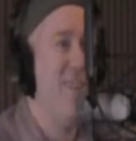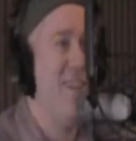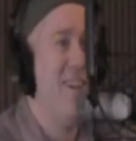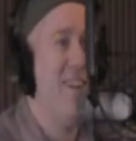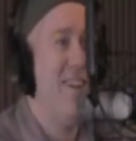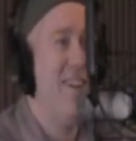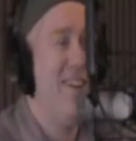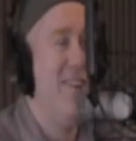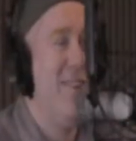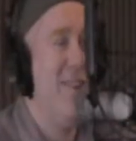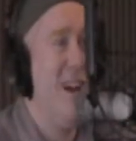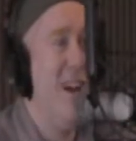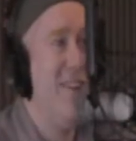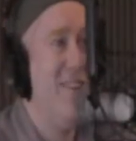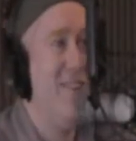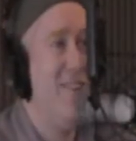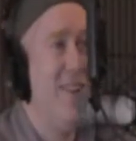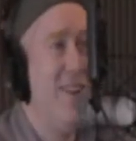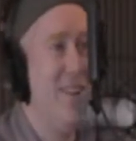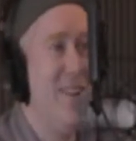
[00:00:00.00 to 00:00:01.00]
thinking, you
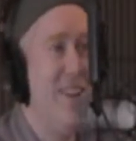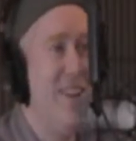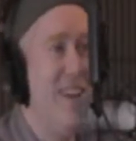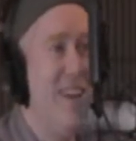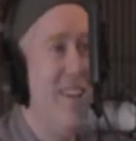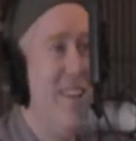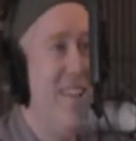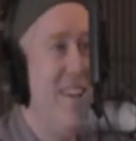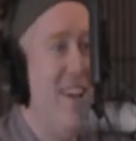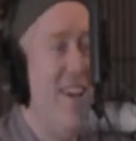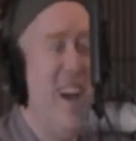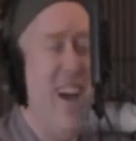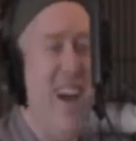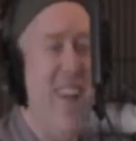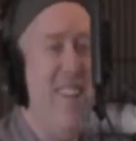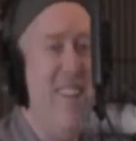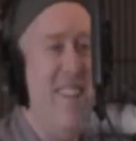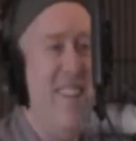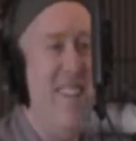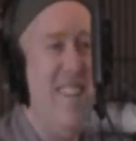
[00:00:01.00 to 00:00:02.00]
guys, are, it's like,
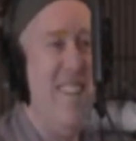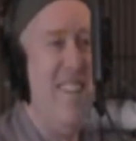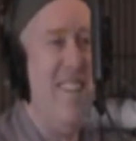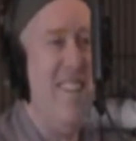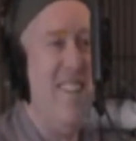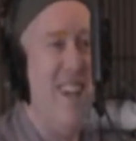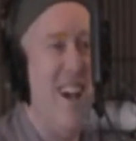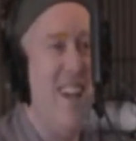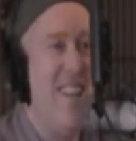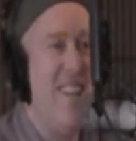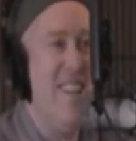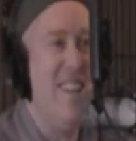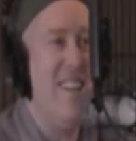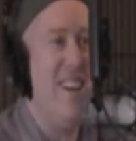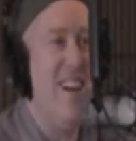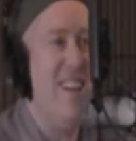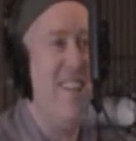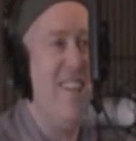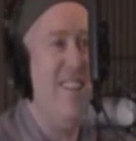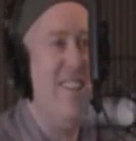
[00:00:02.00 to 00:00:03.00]
now this these the
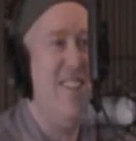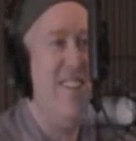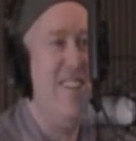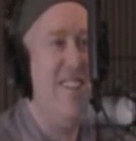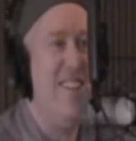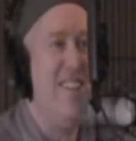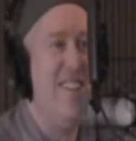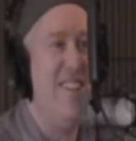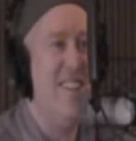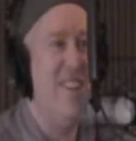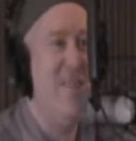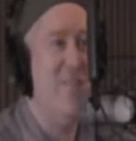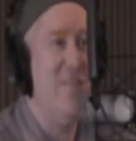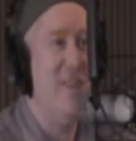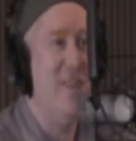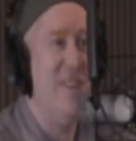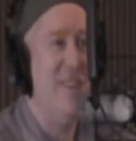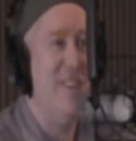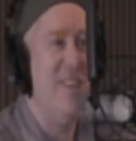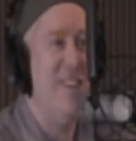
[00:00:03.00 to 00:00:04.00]
sausage here is a little
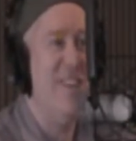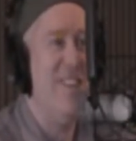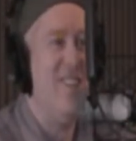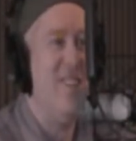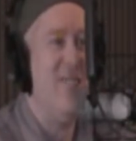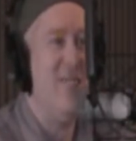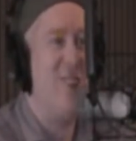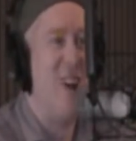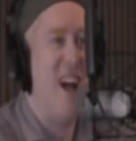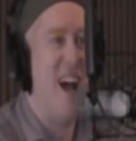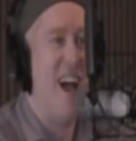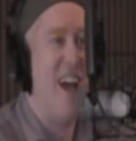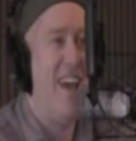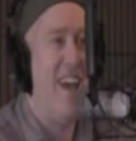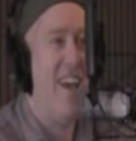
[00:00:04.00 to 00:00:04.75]
bit, it's a little dry.